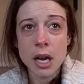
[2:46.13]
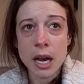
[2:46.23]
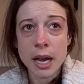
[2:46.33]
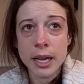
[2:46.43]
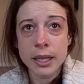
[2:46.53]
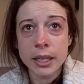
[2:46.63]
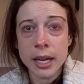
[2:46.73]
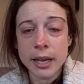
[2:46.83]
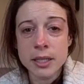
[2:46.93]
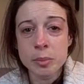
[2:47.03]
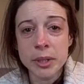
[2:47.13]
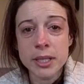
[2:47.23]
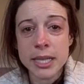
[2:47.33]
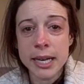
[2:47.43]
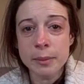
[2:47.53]
I had
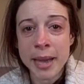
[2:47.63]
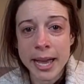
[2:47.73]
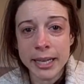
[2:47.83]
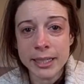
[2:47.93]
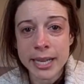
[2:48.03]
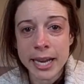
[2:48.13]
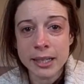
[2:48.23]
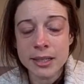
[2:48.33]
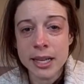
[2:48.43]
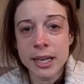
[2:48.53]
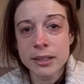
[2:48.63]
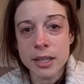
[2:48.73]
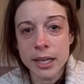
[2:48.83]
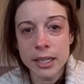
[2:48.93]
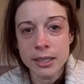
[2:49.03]
debilitating panic attacks and
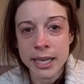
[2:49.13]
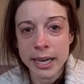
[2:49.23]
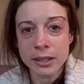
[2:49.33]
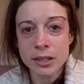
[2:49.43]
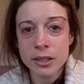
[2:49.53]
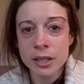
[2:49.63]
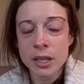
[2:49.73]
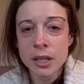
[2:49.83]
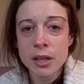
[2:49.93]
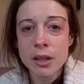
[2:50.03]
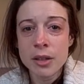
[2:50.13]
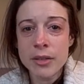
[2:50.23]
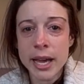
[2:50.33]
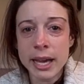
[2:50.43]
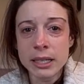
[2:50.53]
anxiety attacks
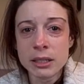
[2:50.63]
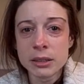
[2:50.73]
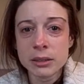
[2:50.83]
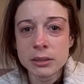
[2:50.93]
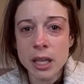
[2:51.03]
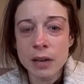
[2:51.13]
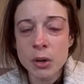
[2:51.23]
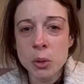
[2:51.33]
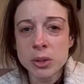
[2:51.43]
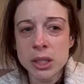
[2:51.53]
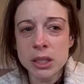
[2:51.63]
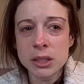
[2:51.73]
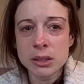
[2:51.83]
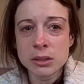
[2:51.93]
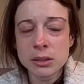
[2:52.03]
that have
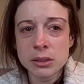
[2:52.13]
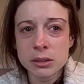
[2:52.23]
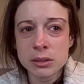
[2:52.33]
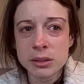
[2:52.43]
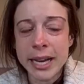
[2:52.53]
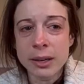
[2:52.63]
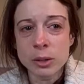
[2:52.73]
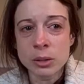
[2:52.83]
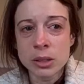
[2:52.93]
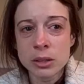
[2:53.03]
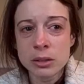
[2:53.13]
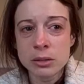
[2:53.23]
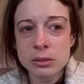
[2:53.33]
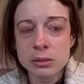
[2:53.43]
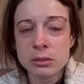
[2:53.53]
only now,
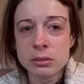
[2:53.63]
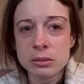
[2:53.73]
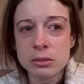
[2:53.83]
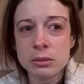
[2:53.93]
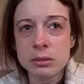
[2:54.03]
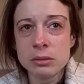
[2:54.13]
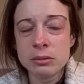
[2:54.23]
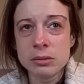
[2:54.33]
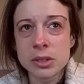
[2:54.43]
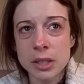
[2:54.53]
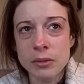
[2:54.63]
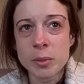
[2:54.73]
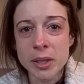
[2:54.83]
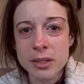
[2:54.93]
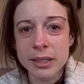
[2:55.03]
7
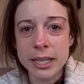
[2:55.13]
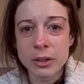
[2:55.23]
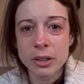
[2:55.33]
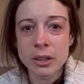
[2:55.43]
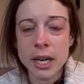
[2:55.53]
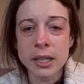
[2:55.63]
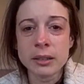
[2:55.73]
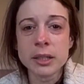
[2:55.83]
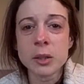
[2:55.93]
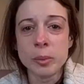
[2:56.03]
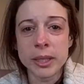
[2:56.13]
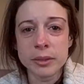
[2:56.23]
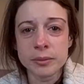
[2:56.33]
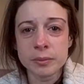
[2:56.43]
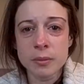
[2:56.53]
months later, gotten a little
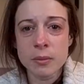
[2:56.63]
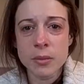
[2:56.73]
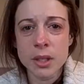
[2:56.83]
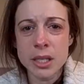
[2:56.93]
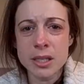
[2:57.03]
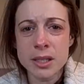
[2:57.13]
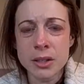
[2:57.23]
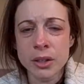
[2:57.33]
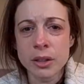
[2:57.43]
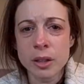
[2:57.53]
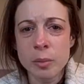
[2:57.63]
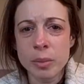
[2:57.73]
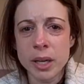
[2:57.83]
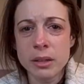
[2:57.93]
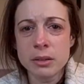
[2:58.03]
bit easier,
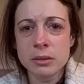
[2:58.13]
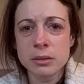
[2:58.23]
but